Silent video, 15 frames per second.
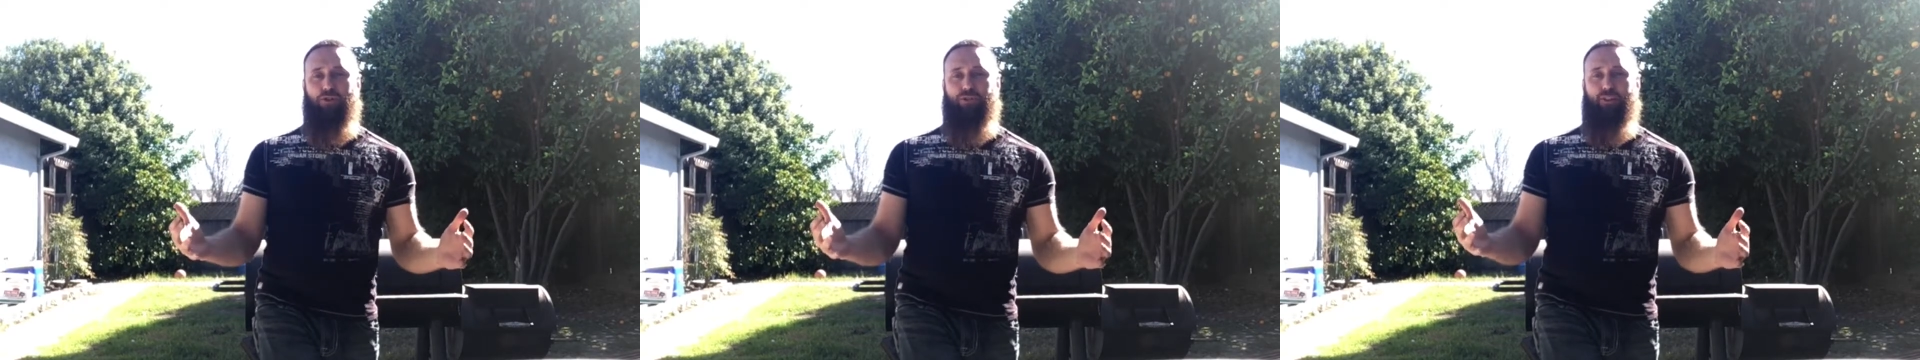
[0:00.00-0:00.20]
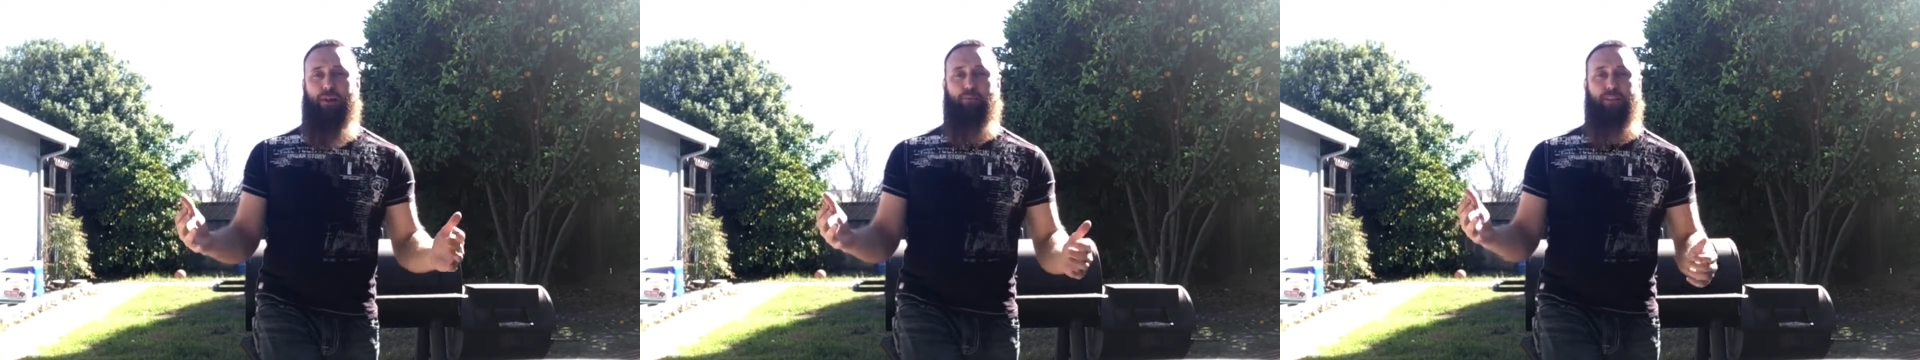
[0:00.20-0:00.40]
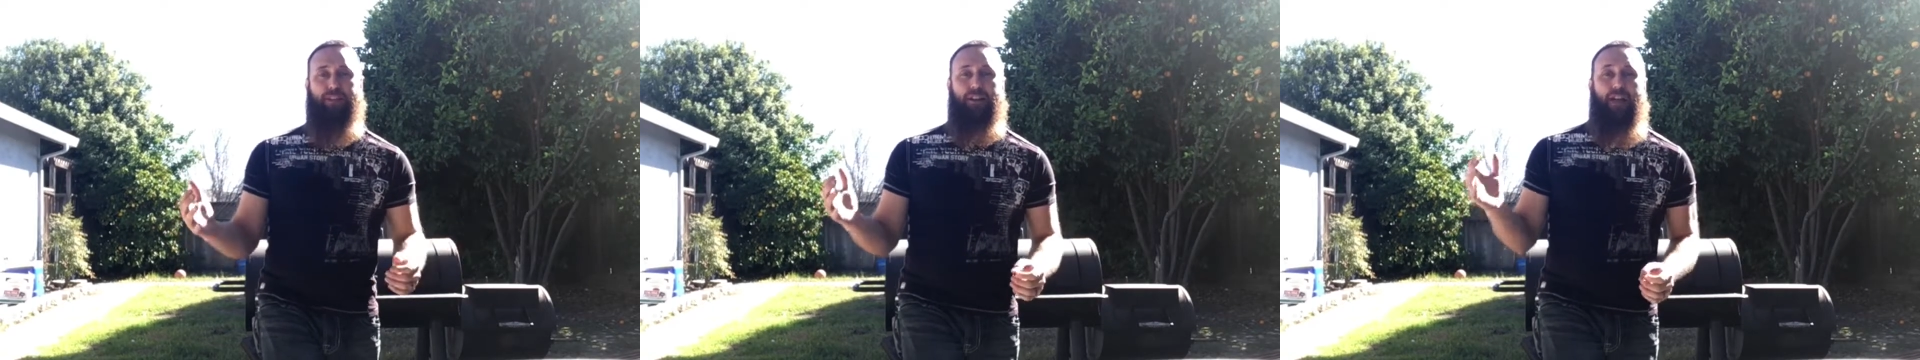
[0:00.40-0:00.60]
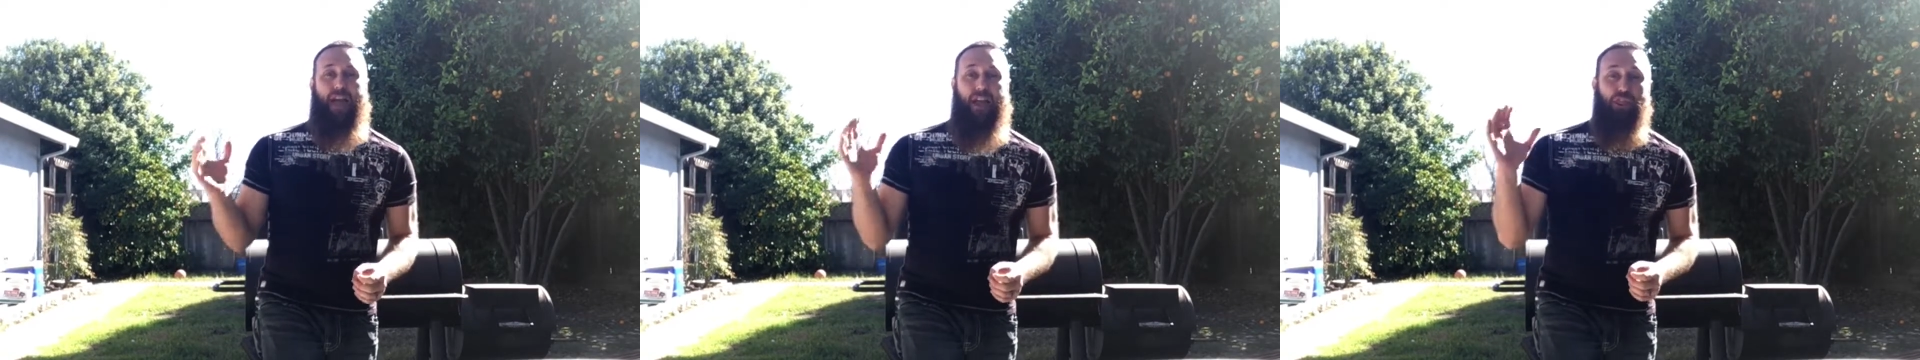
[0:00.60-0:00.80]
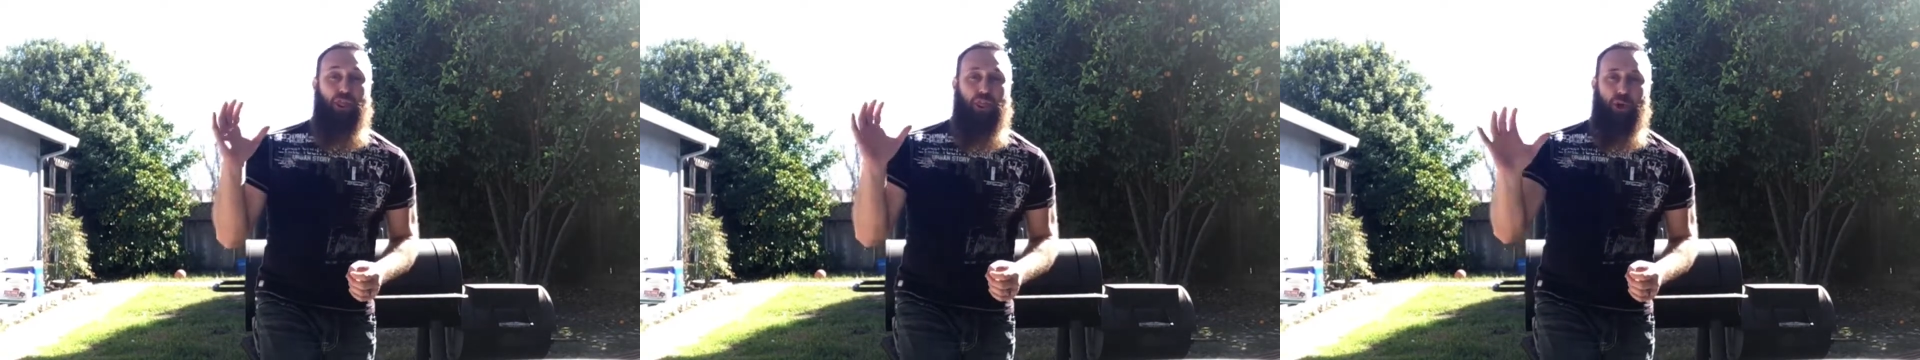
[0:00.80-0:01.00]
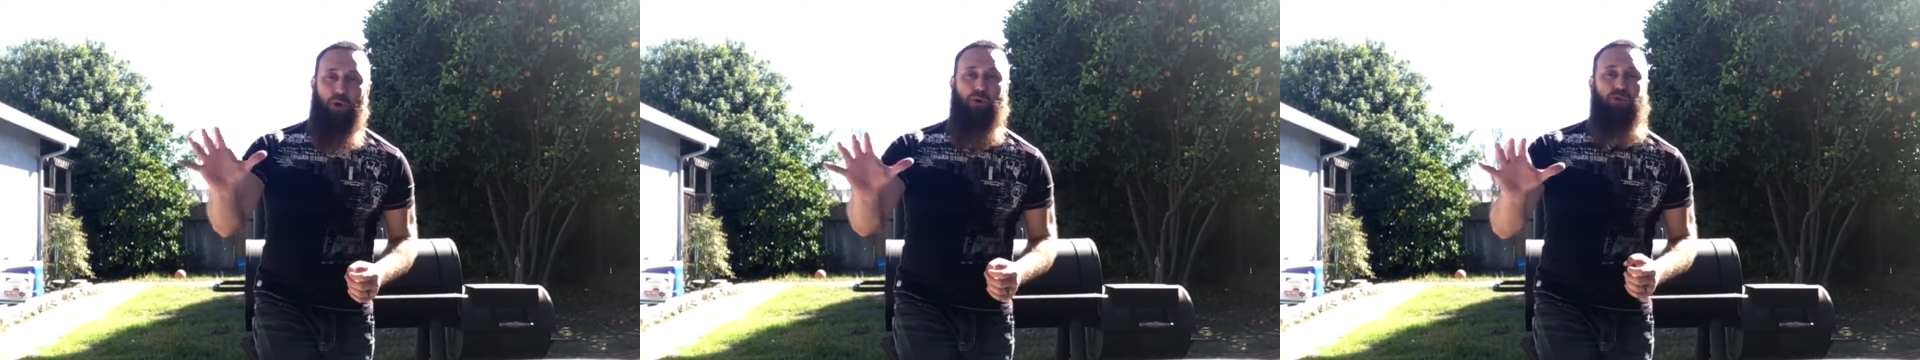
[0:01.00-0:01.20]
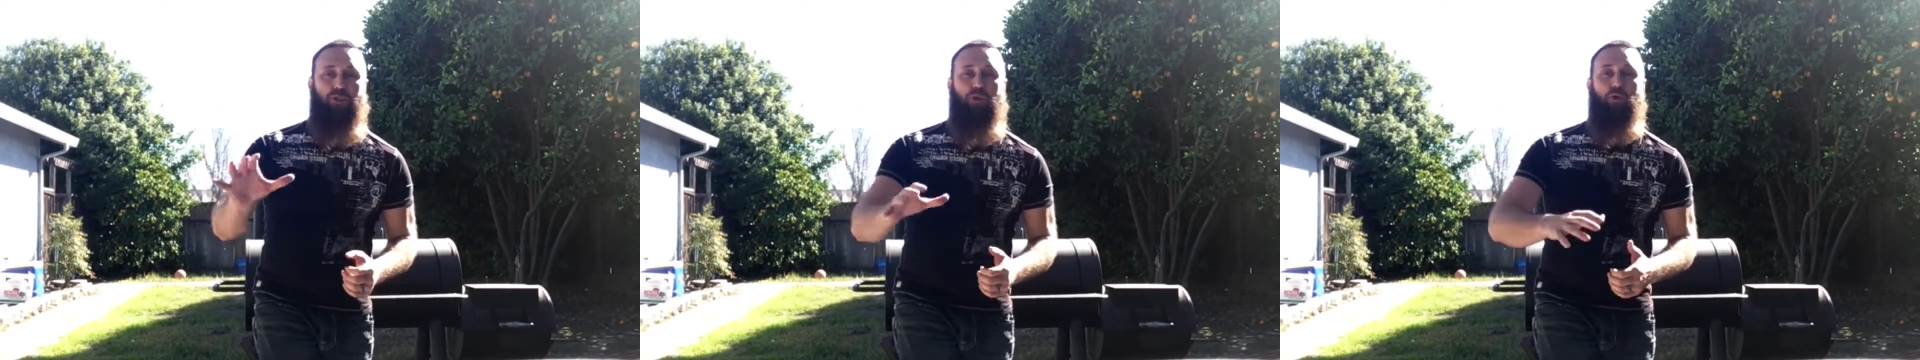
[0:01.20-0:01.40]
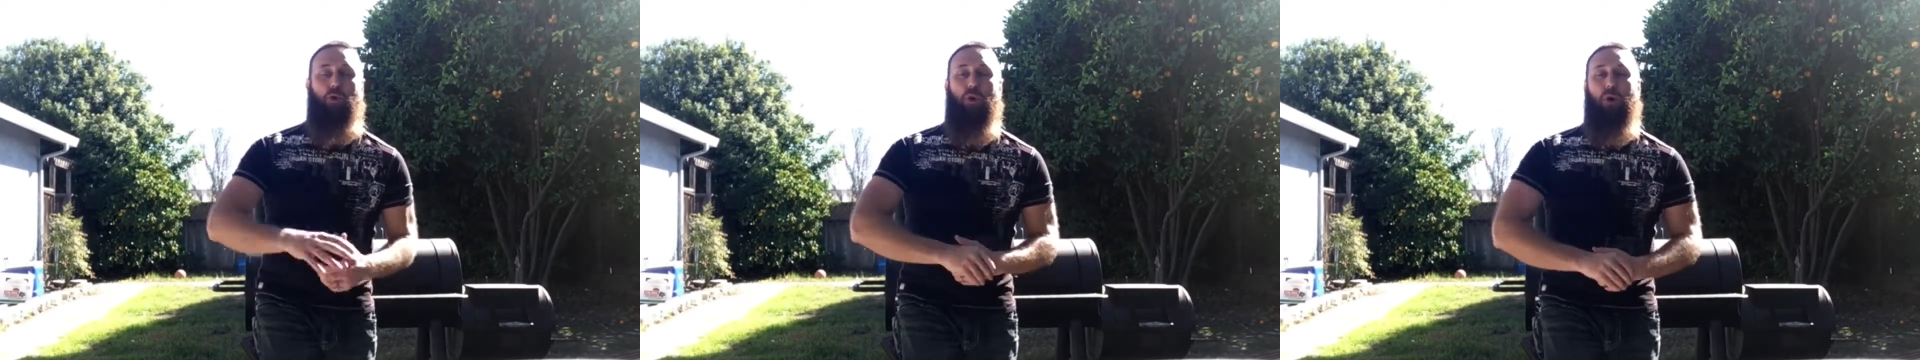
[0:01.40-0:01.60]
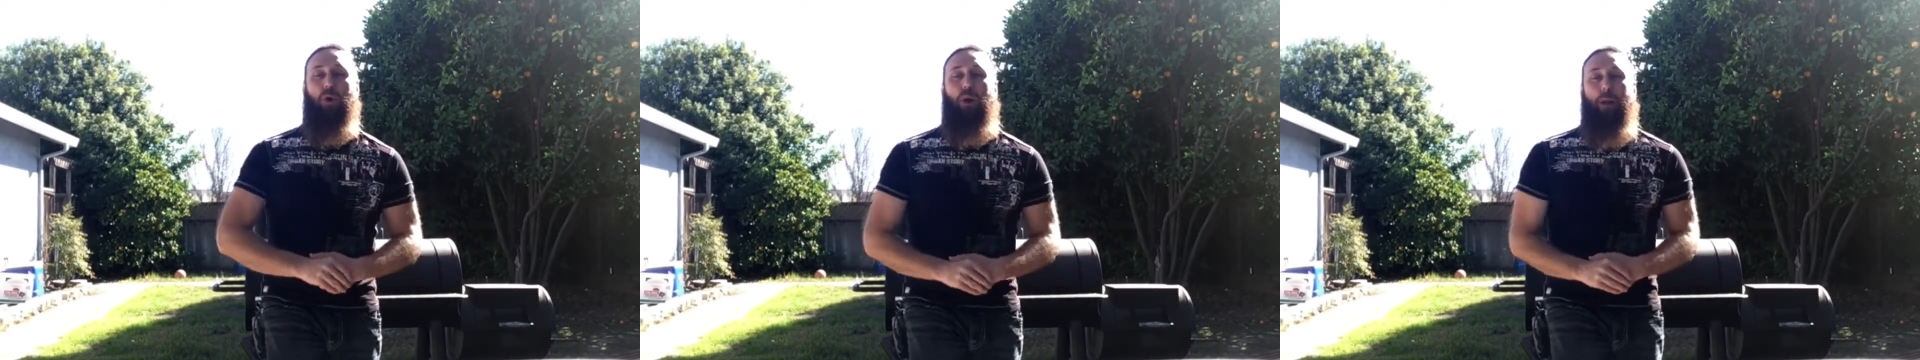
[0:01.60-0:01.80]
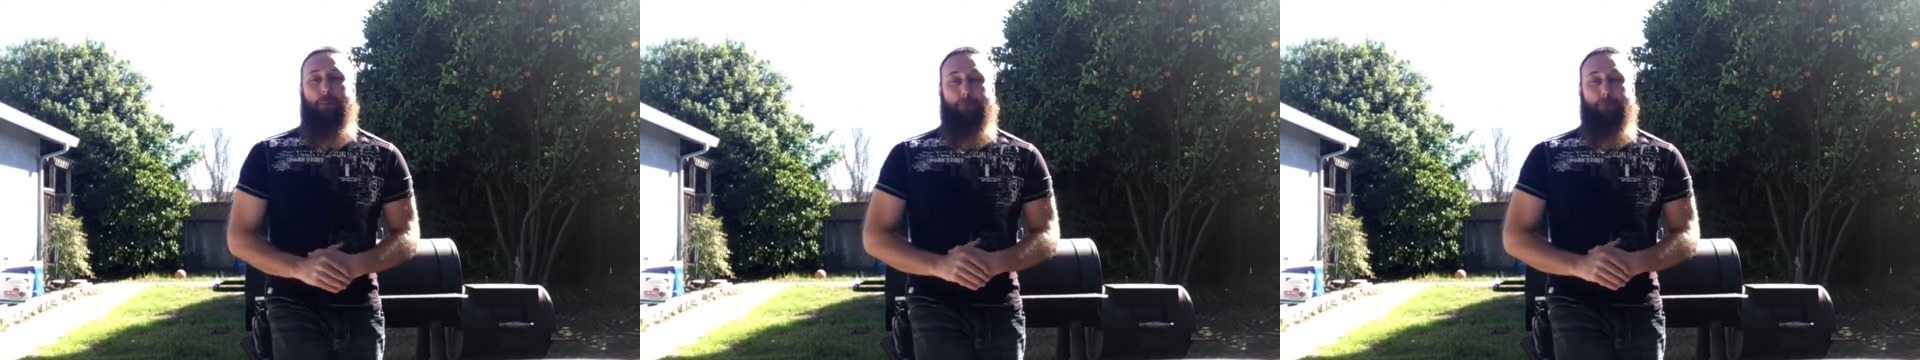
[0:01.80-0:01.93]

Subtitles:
family and those who are